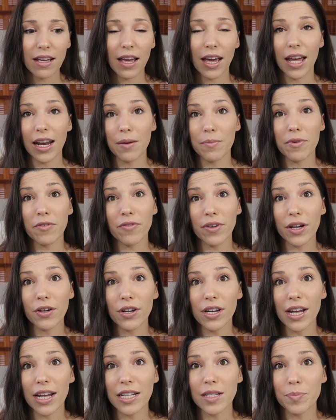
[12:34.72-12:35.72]
I'm a
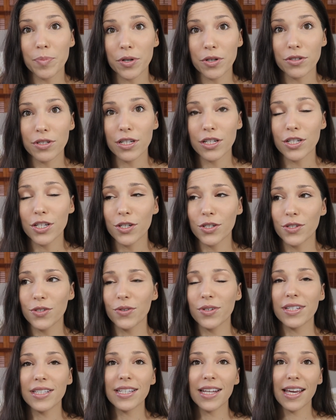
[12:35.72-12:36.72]
very nice person too.
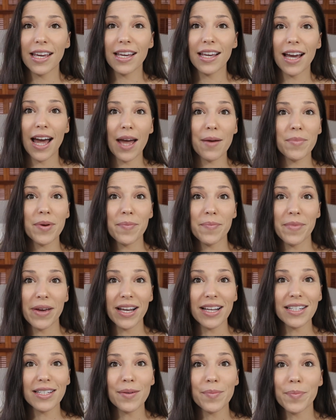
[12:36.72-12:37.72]
So it's like I'm a
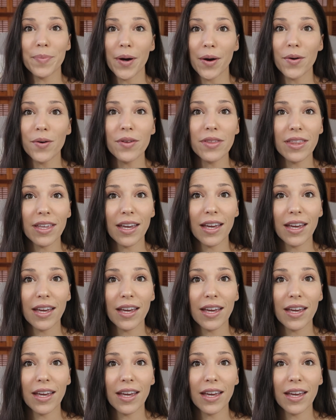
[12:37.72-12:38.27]
mix of both,